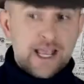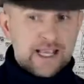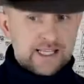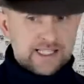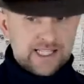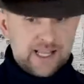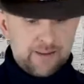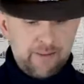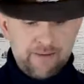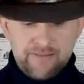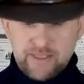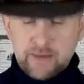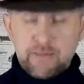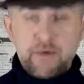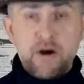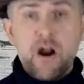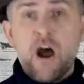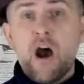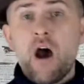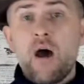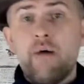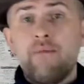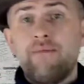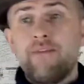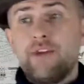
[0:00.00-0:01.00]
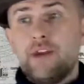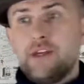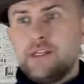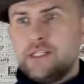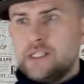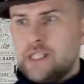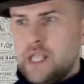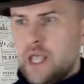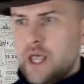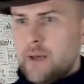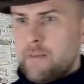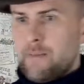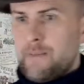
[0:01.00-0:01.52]
Some of them are
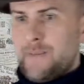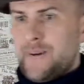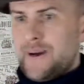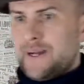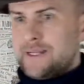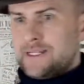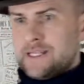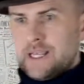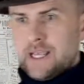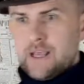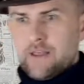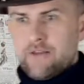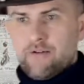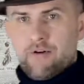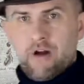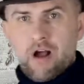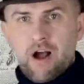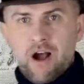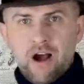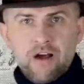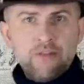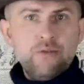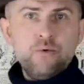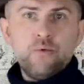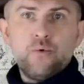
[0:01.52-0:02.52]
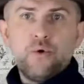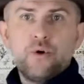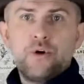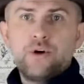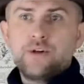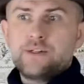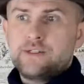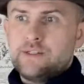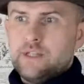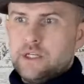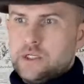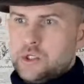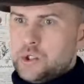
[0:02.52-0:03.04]
obvious, but there are other
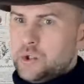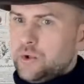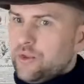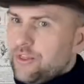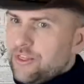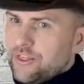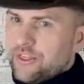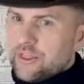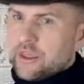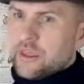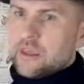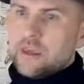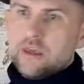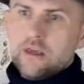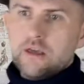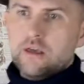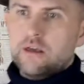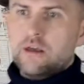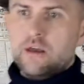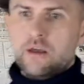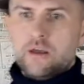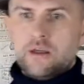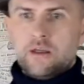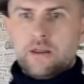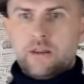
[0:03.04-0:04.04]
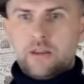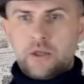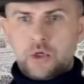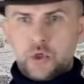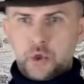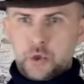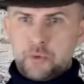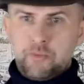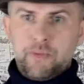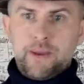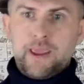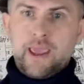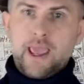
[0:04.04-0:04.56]
words that you think they
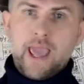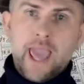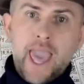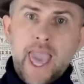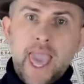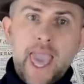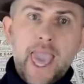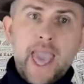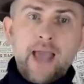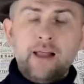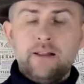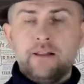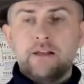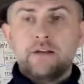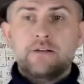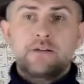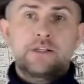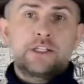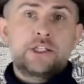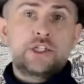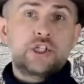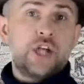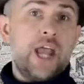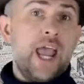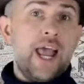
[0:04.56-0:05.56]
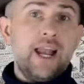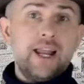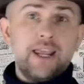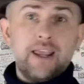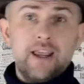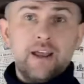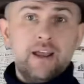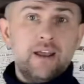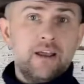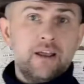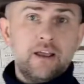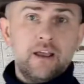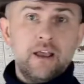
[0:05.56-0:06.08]
should be like
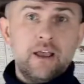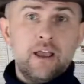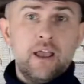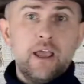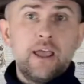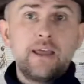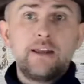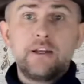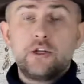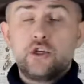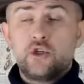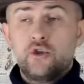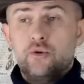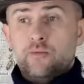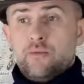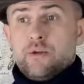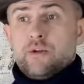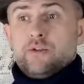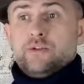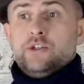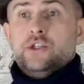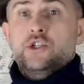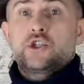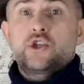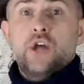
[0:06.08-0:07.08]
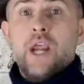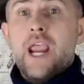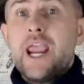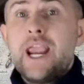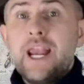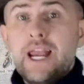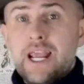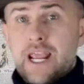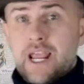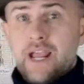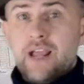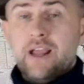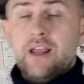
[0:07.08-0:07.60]
Australia, and it should be
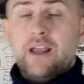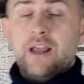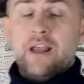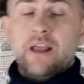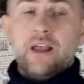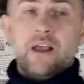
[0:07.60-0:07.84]
Australia,